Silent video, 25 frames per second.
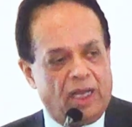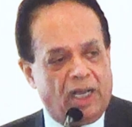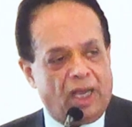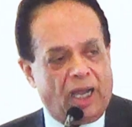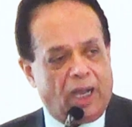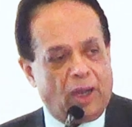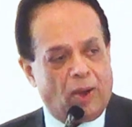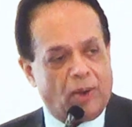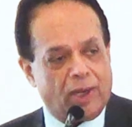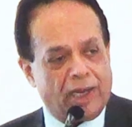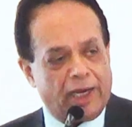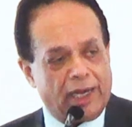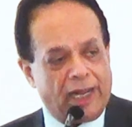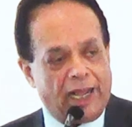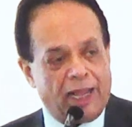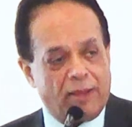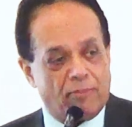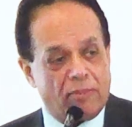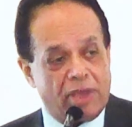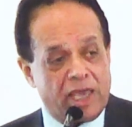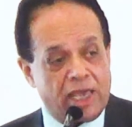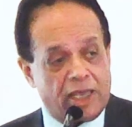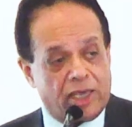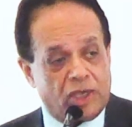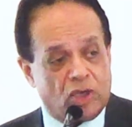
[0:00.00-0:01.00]
How can I
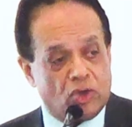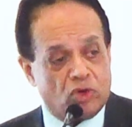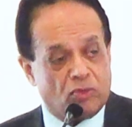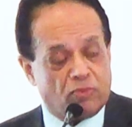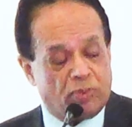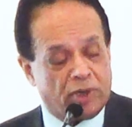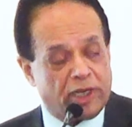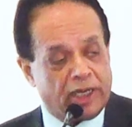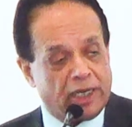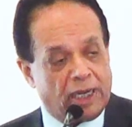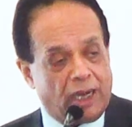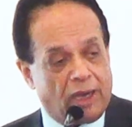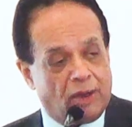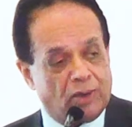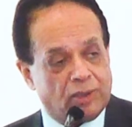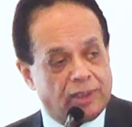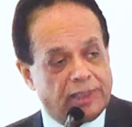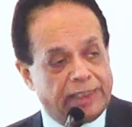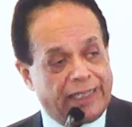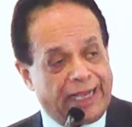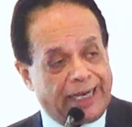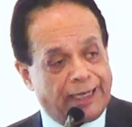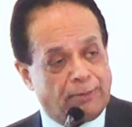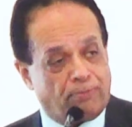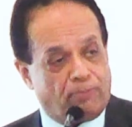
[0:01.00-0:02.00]
make you bring
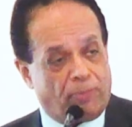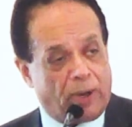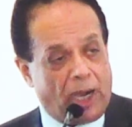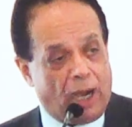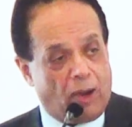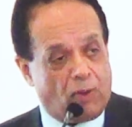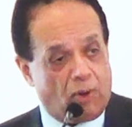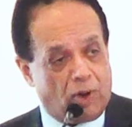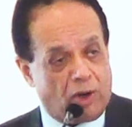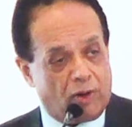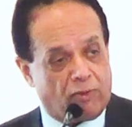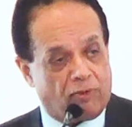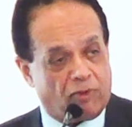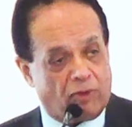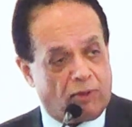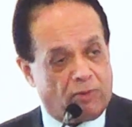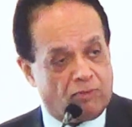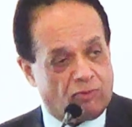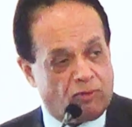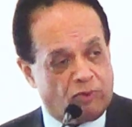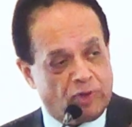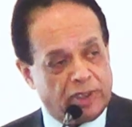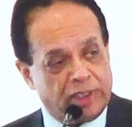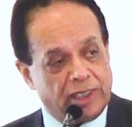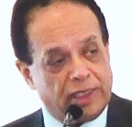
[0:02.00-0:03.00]
out that power
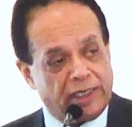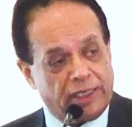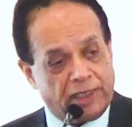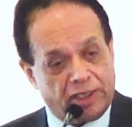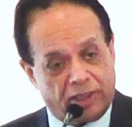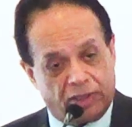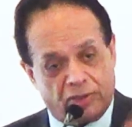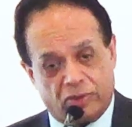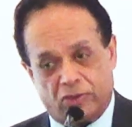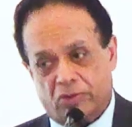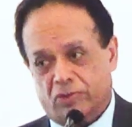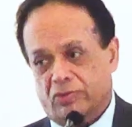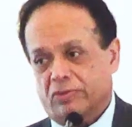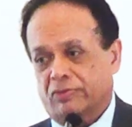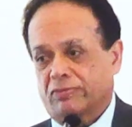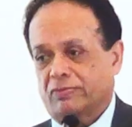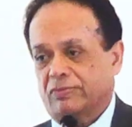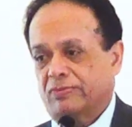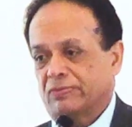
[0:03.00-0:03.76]
from within you?